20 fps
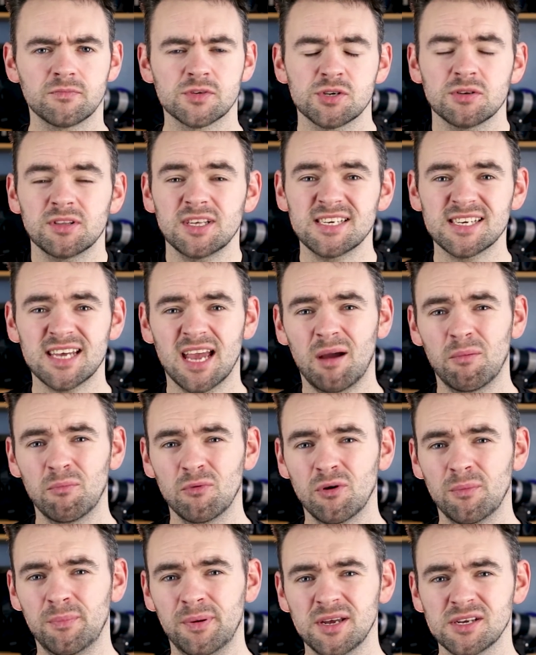So this
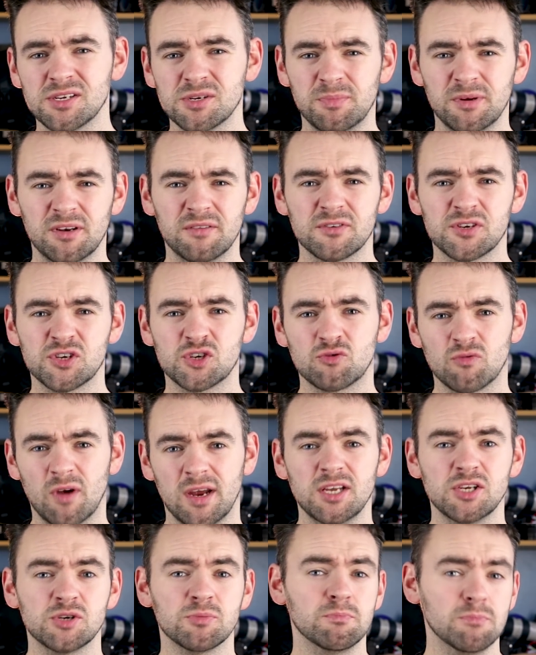camera appears a bit of a
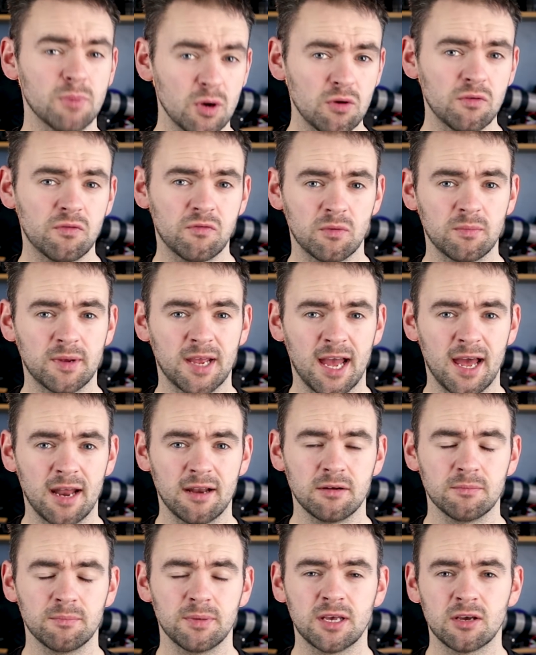strange move from
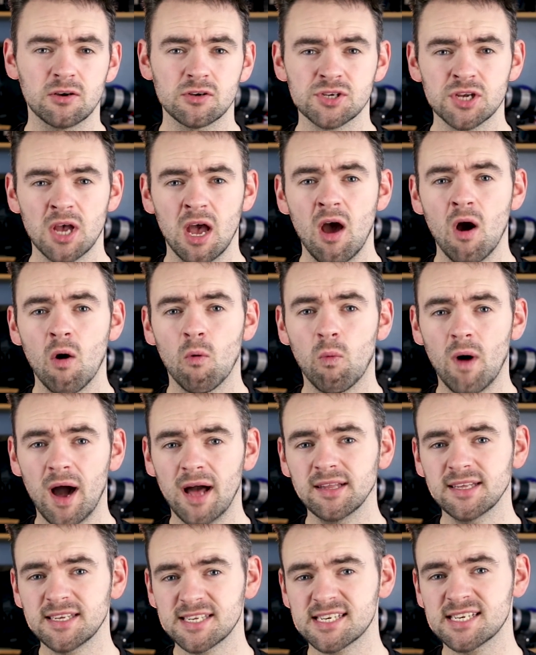Canon because
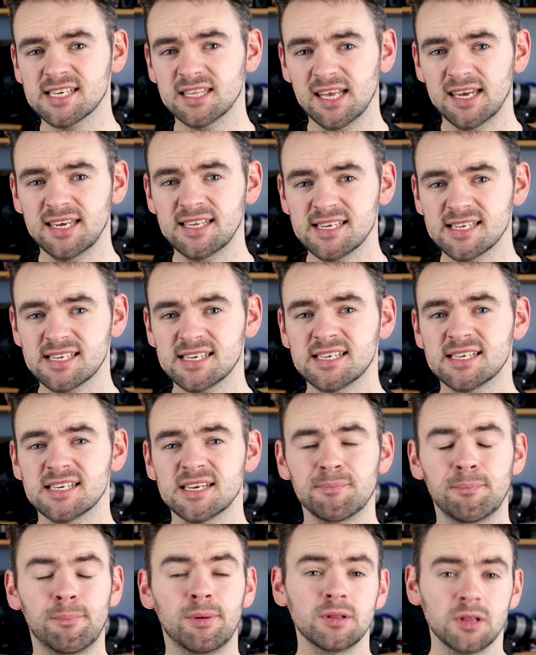while it's slated to
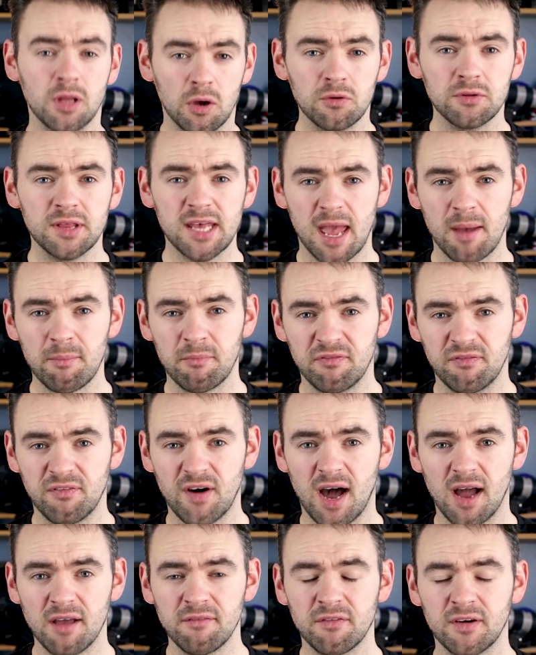sit below the
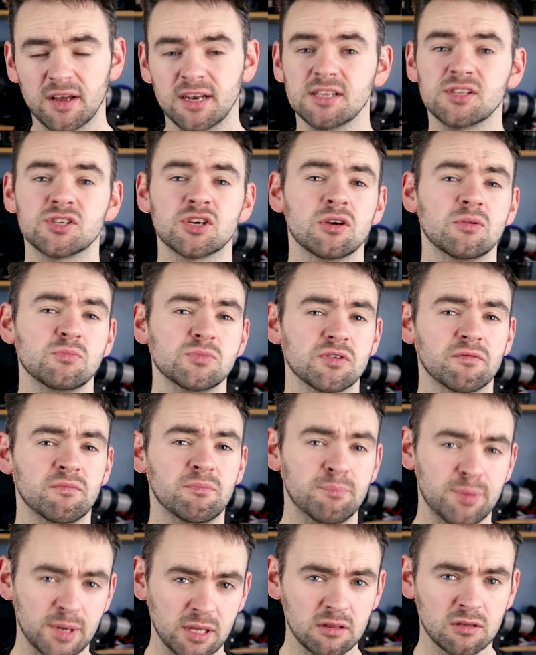M5 and in terms
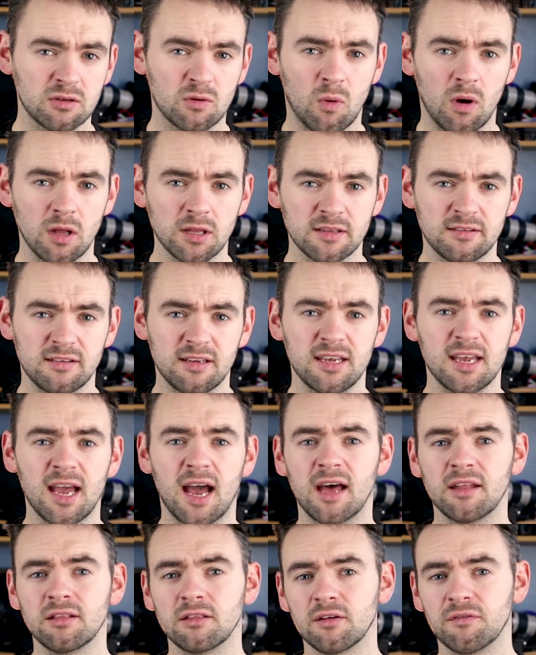of build quality
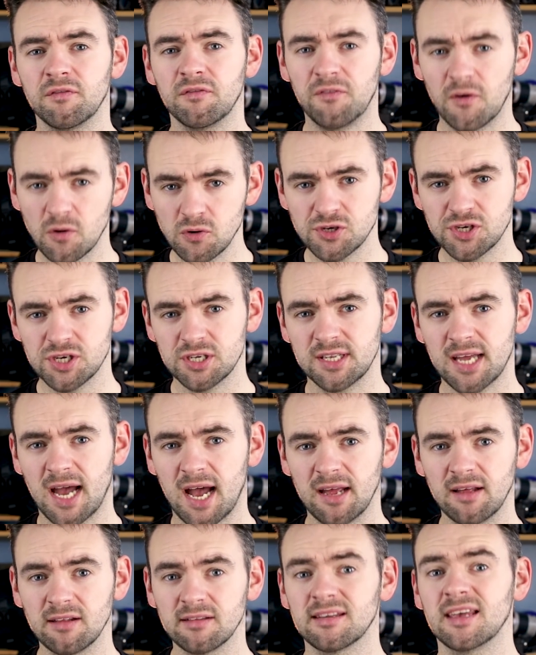and the function
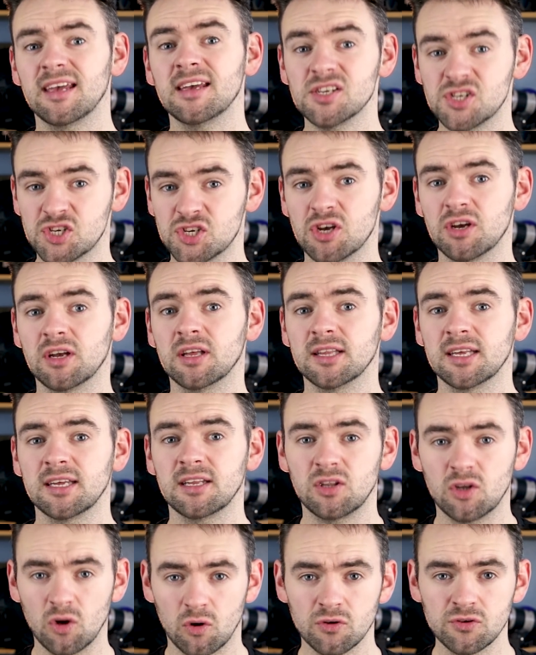dials it
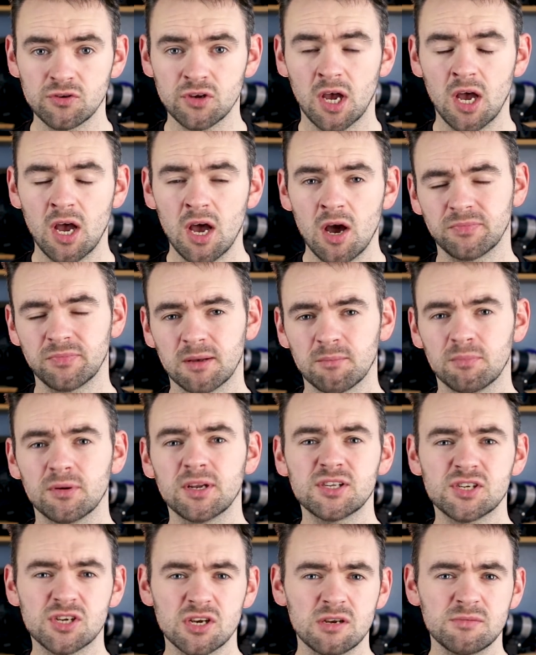certainly does, but
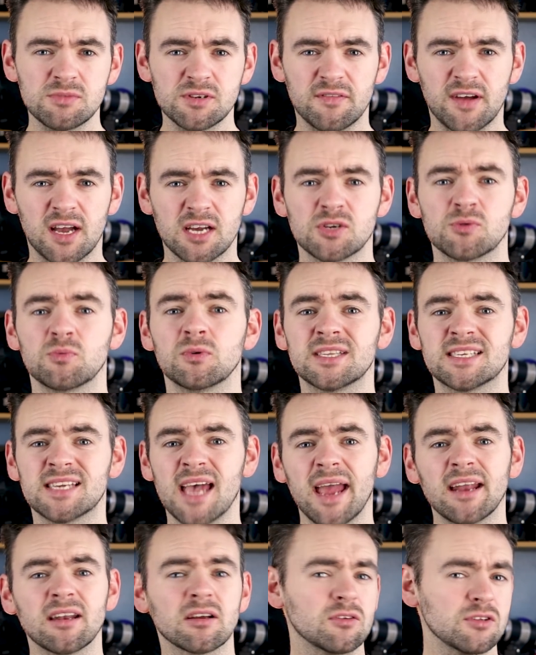in terms of actual
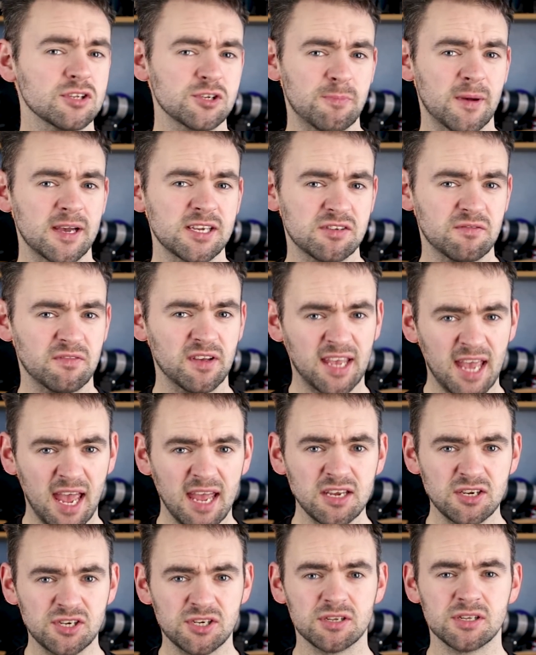technical
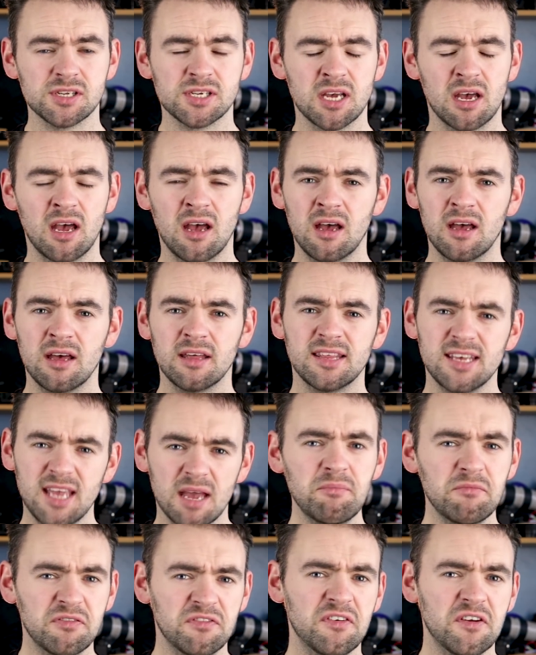specifications, the
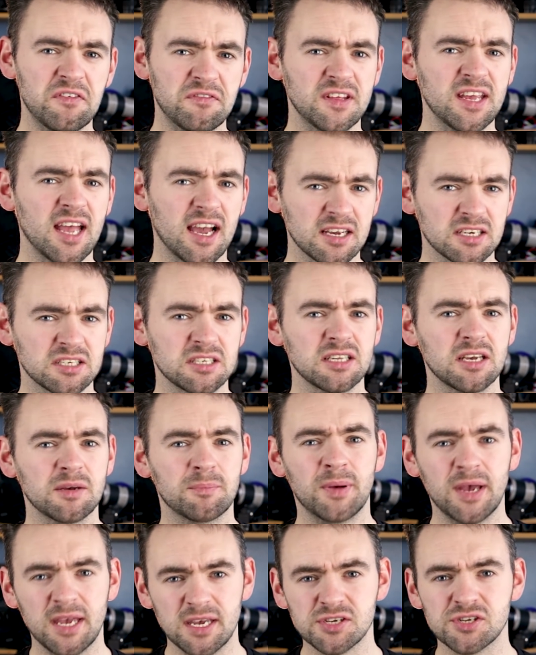M50 actually
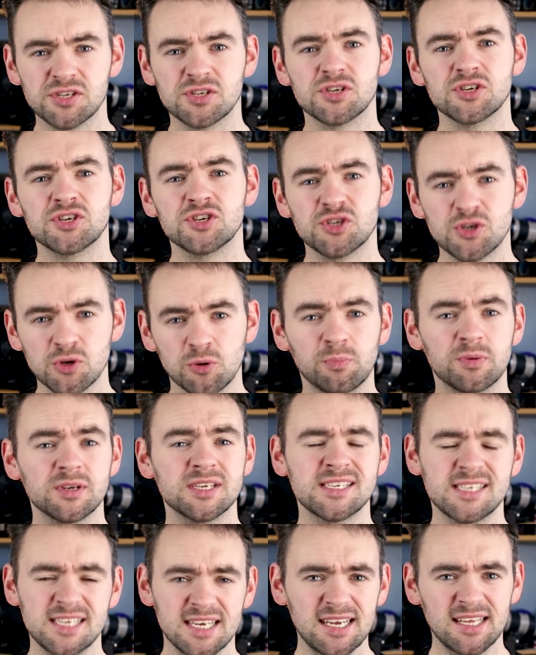appears to
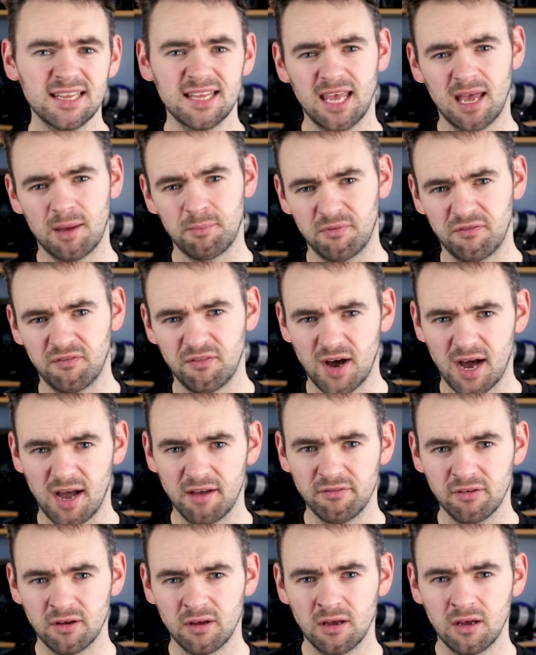supersede the
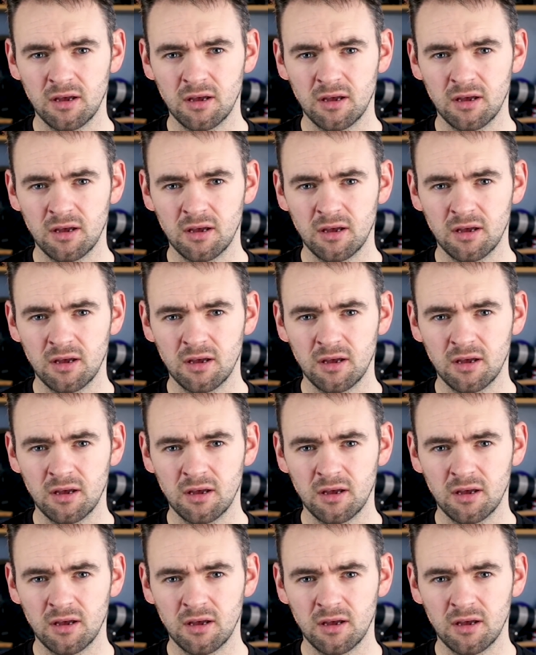M5.